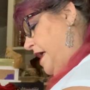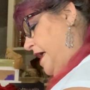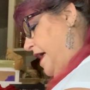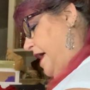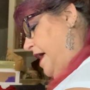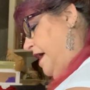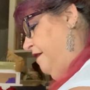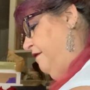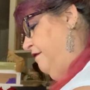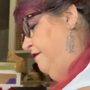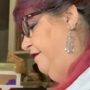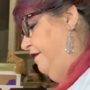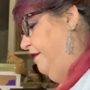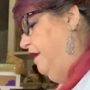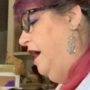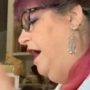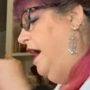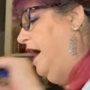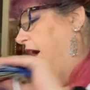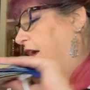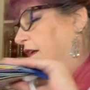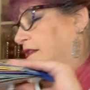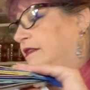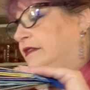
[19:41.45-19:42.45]
And for
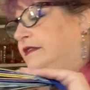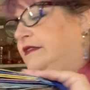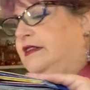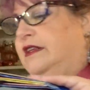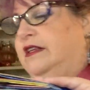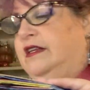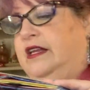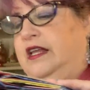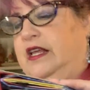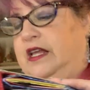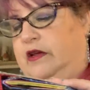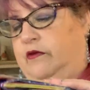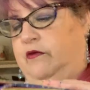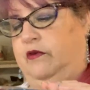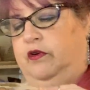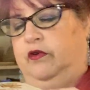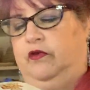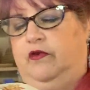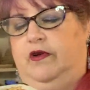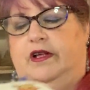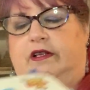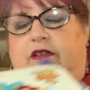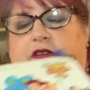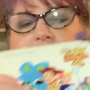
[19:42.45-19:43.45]
Hudson, he
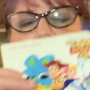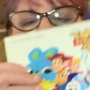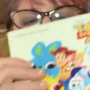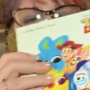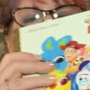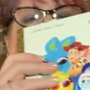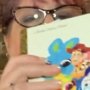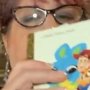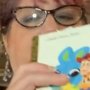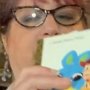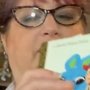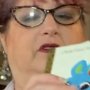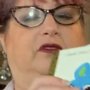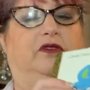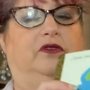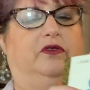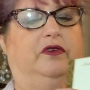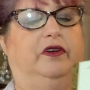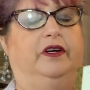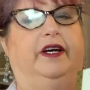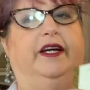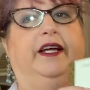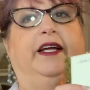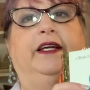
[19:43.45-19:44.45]
requested Toy
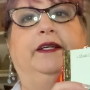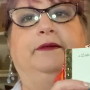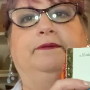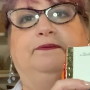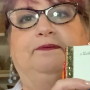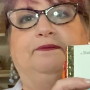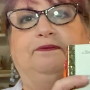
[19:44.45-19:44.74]
Story.